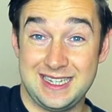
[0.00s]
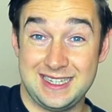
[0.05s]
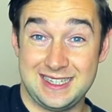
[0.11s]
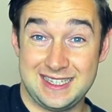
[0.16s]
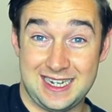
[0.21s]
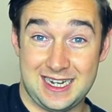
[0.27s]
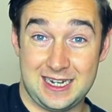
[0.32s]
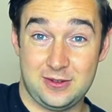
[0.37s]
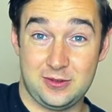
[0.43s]

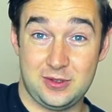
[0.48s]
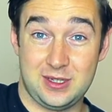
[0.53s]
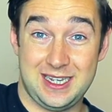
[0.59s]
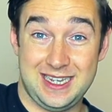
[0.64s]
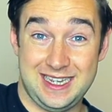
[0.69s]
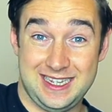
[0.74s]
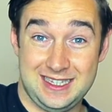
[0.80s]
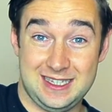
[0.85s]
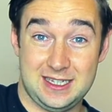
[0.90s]
down
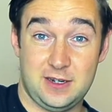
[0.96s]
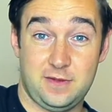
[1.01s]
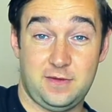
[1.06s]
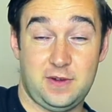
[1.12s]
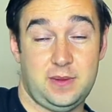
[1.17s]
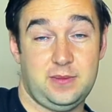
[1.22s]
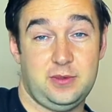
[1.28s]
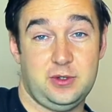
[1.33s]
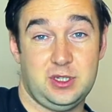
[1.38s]
into the
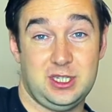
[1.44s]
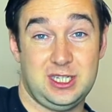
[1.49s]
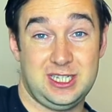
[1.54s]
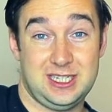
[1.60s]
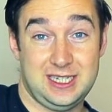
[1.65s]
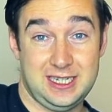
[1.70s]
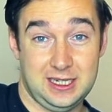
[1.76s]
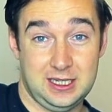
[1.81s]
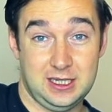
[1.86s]
fretboard
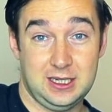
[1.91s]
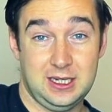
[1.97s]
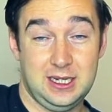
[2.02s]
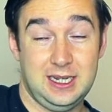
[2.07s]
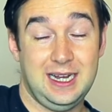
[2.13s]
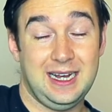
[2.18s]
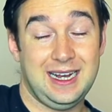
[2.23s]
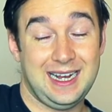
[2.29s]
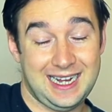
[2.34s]
still
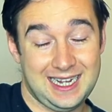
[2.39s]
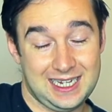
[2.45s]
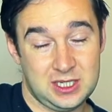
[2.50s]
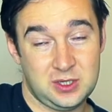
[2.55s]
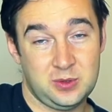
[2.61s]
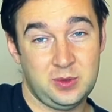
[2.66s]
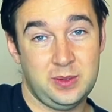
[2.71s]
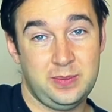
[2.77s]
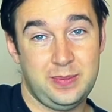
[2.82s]

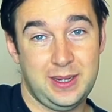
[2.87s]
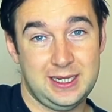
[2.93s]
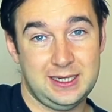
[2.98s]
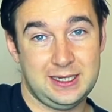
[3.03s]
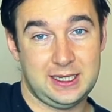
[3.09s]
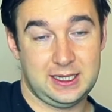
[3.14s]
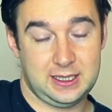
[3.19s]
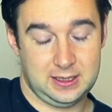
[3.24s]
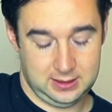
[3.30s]
as we're
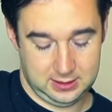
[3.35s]
bending.